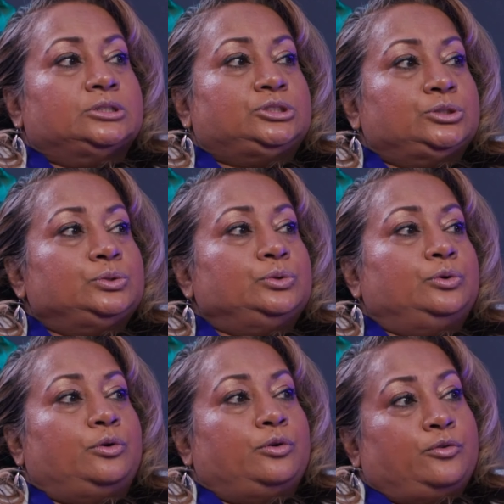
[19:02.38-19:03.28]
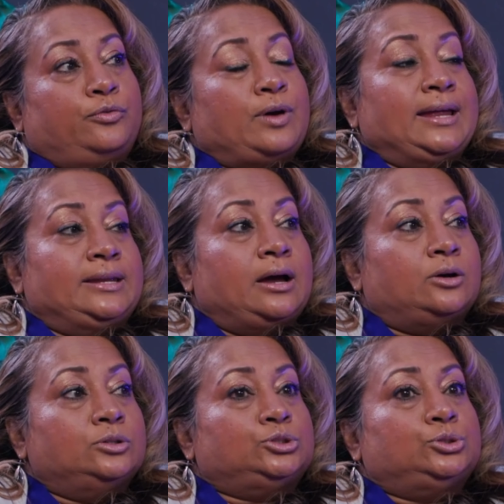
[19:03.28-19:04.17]
to find
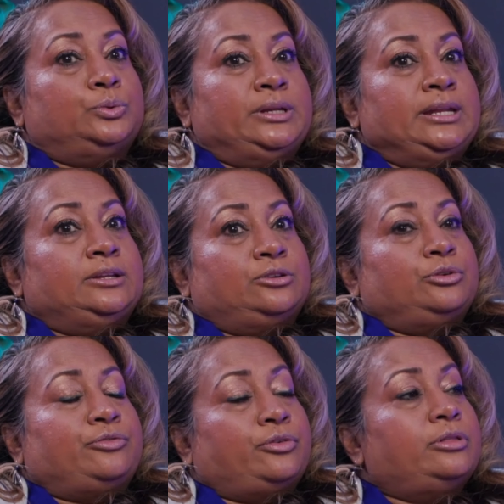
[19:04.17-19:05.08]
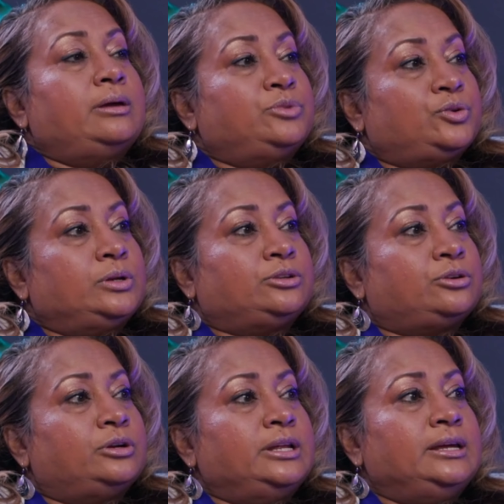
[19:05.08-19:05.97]
out, do we need to refer them to an
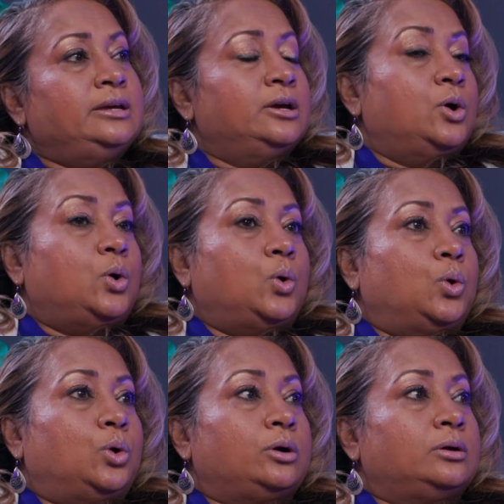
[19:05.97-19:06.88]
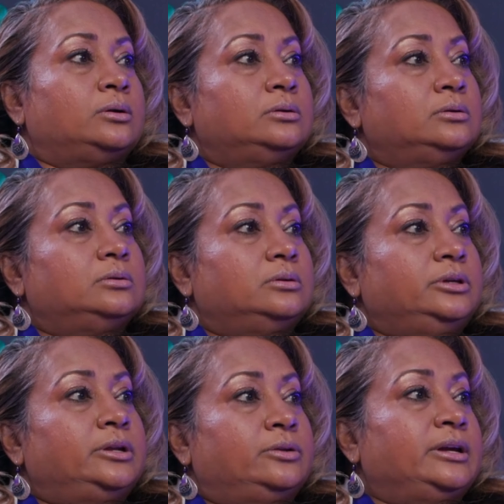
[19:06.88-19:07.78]
attorney, or,
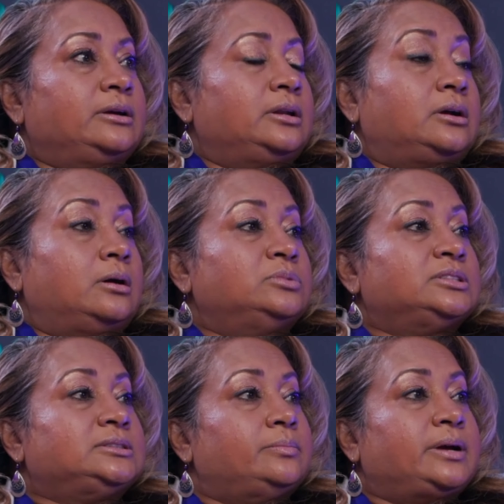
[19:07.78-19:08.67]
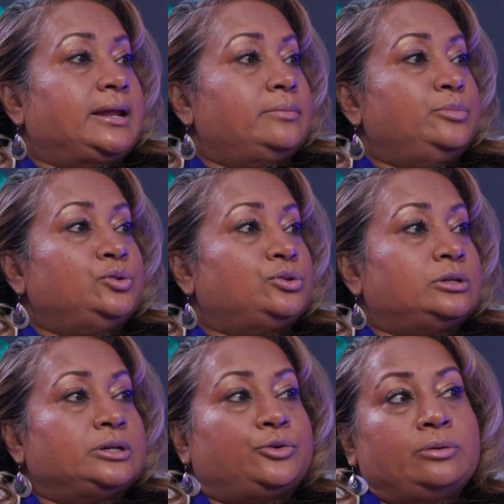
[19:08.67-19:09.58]
you know, they're going to come to some kind of mutual
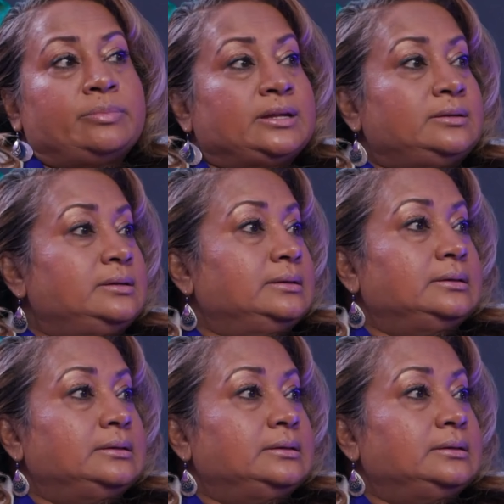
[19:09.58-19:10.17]
agreement,